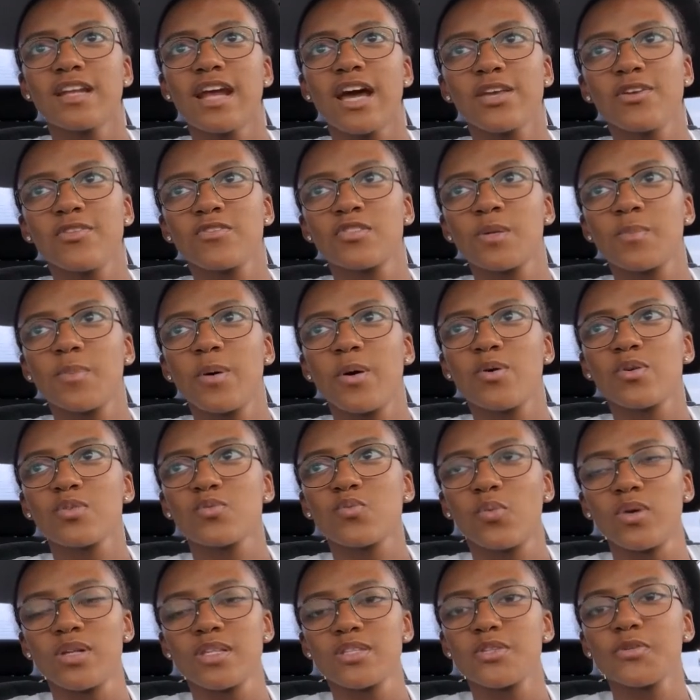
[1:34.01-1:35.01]
I used to post
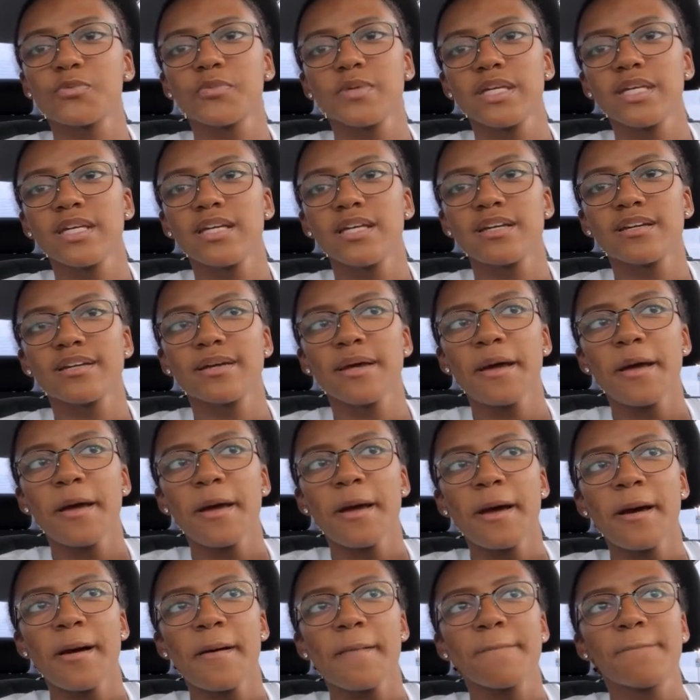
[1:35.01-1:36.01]
once a week,
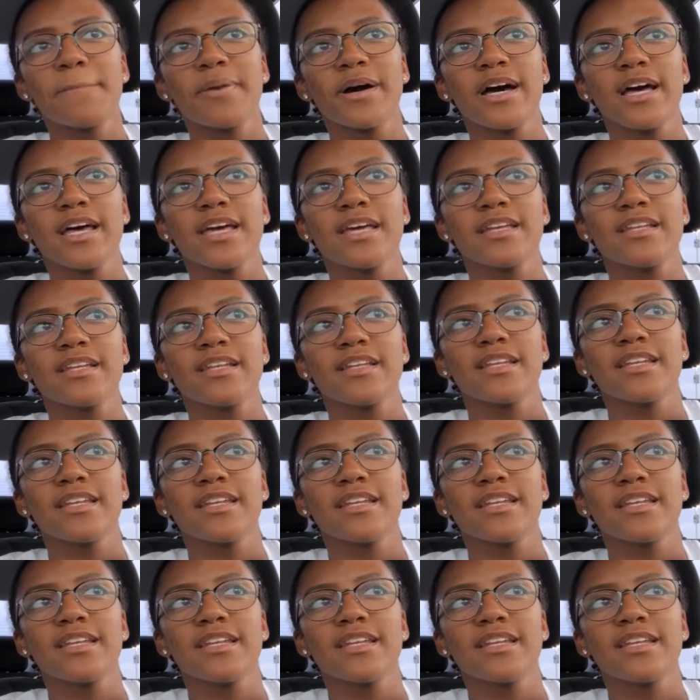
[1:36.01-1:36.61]
but